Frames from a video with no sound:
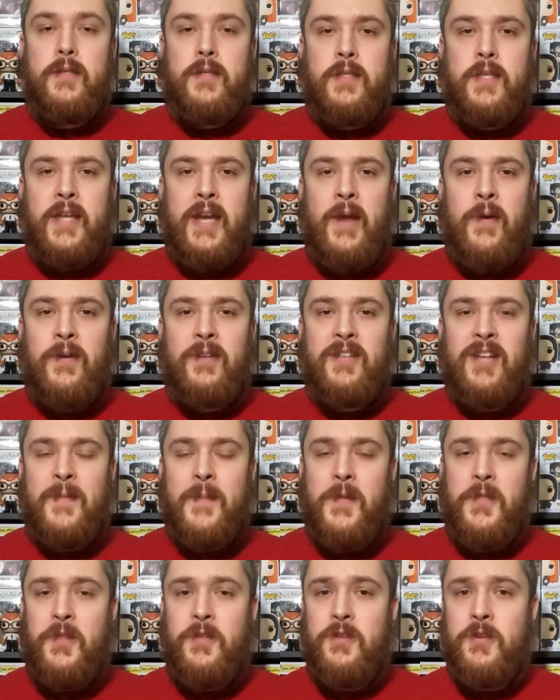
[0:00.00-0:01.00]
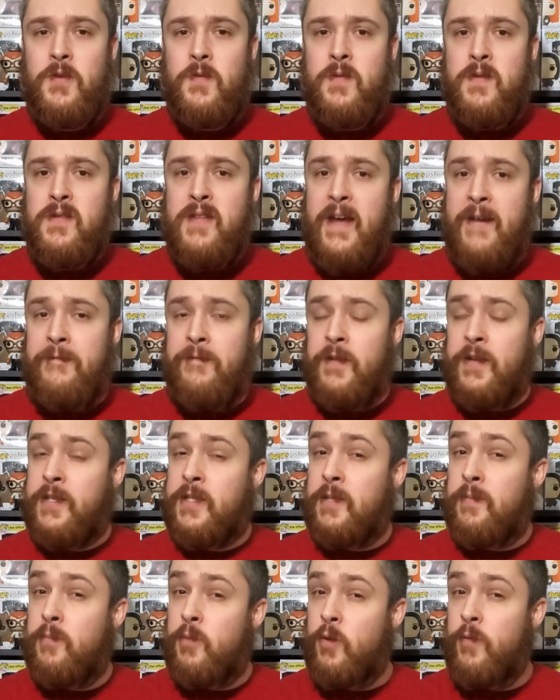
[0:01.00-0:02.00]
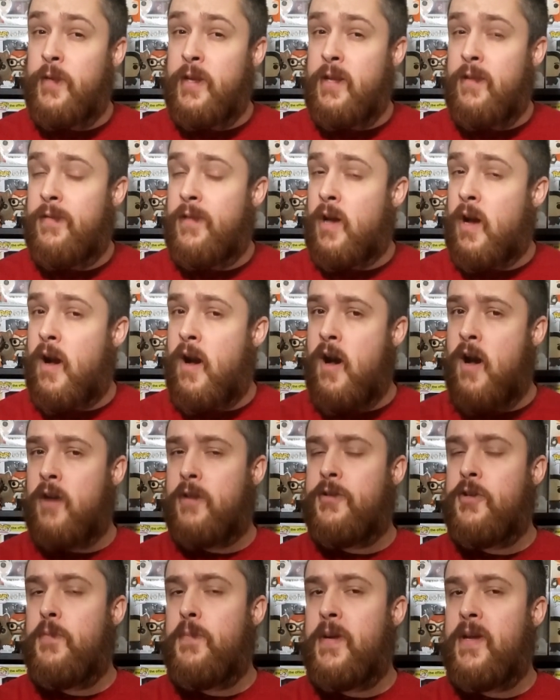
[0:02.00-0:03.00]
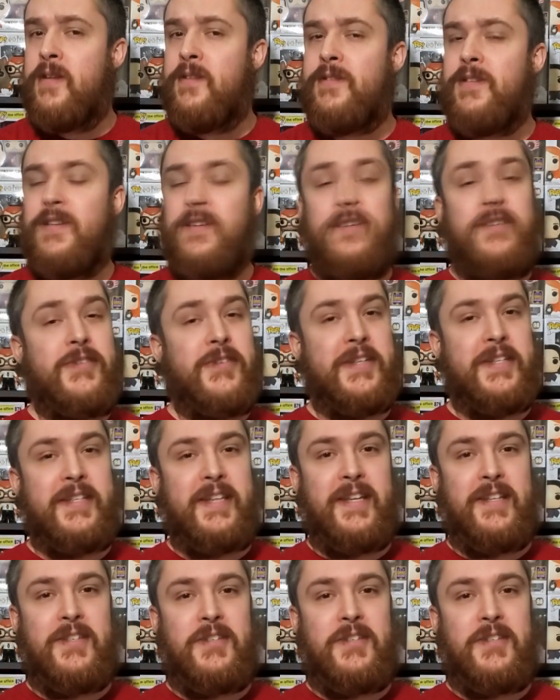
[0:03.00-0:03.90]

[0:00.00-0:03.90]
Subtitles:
Today we're going to talk about the new Netflix movie, The Occupant, so let's get